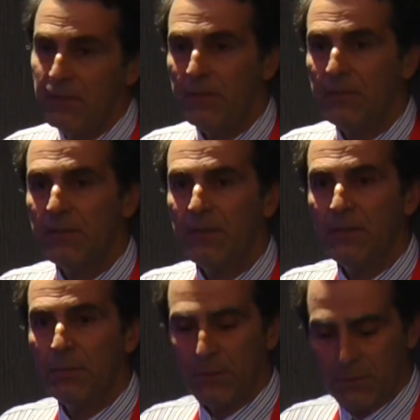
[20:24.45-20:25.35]
these
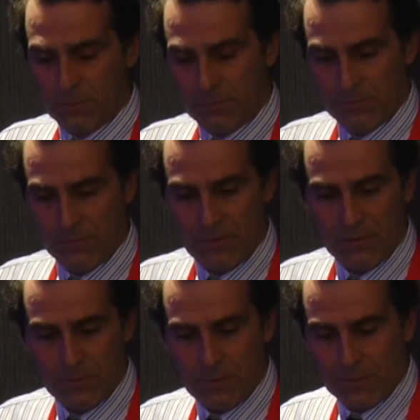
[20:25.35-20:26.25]
studies possible.
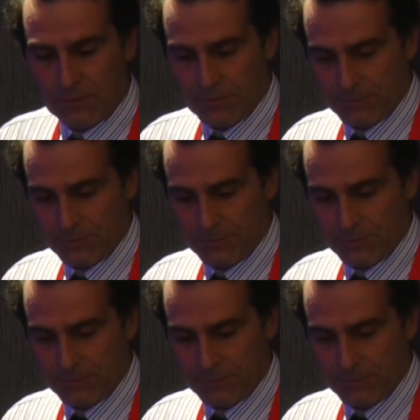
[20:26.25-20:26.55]
Thanks very much.